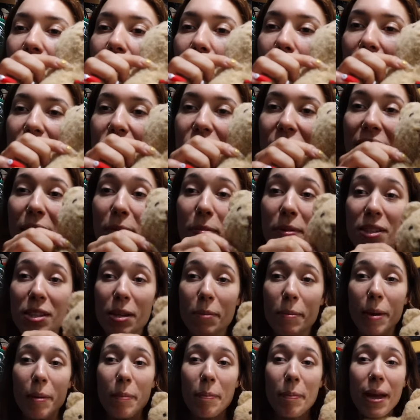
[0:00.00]
Oh, I should keep this on
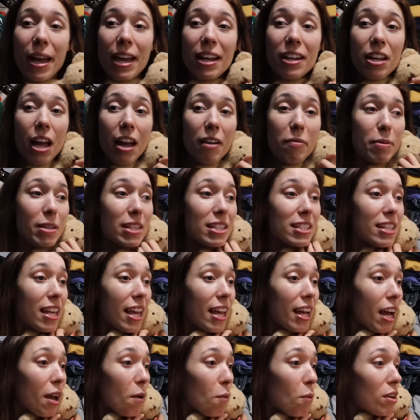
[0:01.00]
my bed. I've been
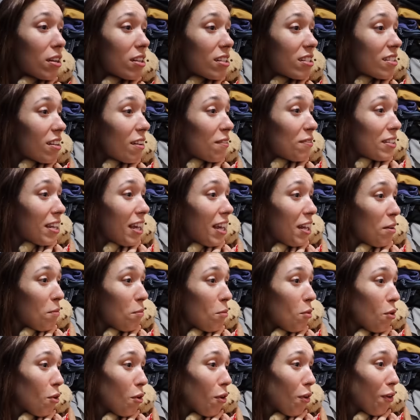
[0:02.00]
saying I want a stuffed
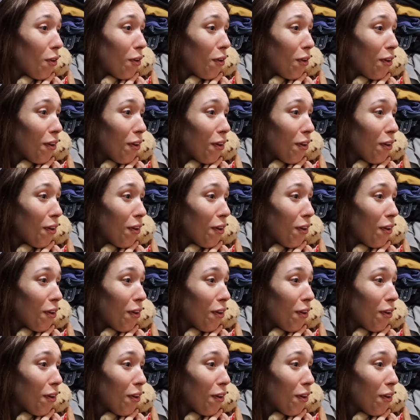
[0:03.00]
animal.